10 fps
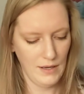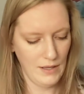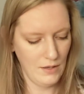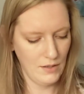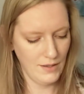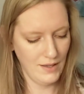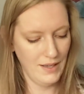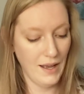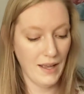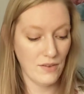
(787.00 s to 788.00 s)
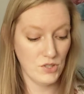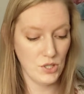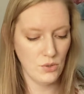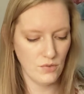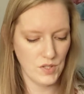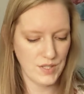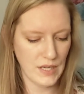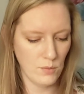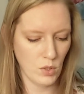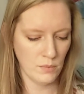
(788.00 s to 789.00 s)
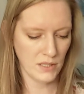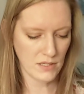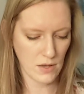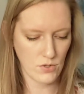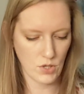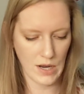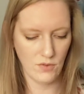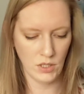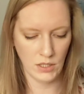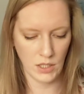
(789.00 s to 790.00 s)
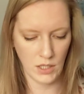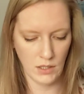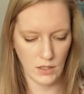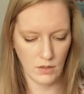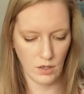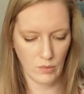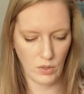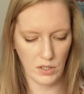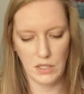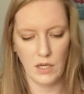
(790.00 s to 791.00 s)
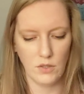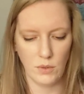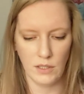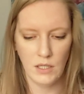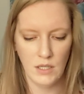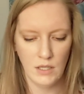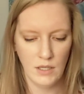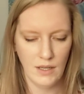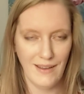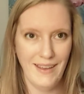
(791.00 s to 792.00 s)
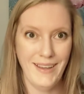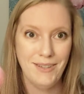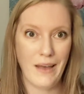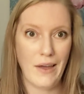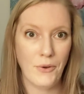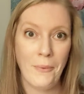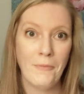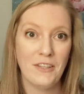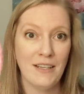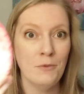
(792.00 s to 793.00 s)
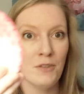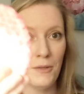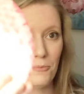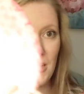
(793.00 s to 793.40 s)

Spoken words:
And I have 2 of the same one because I was traveling and I wanted another one. And I don't remember the name of it,